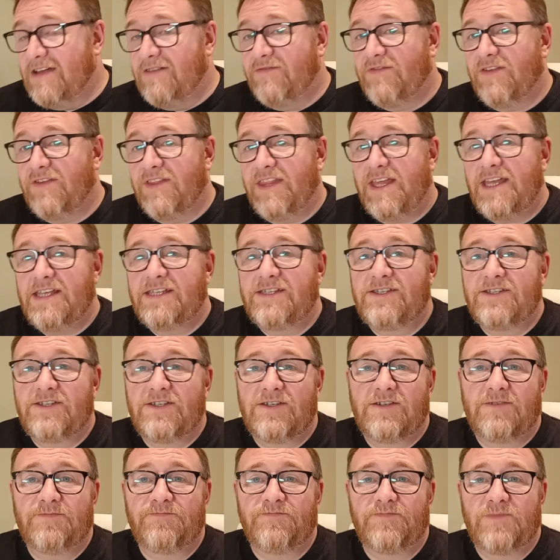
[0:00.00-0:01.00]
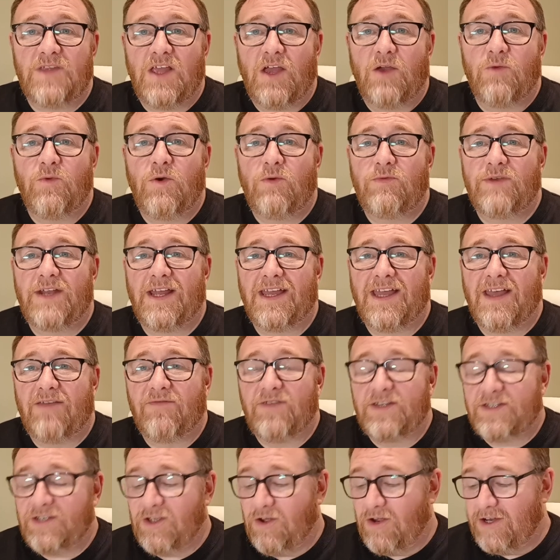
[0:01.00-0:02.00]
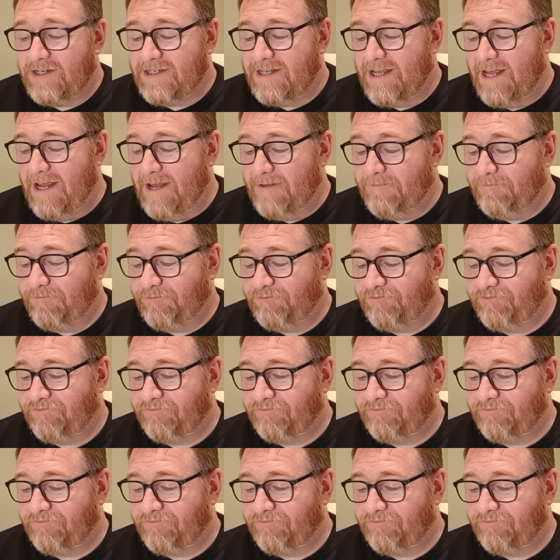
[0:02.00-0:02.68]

for this now what would i give this out of 10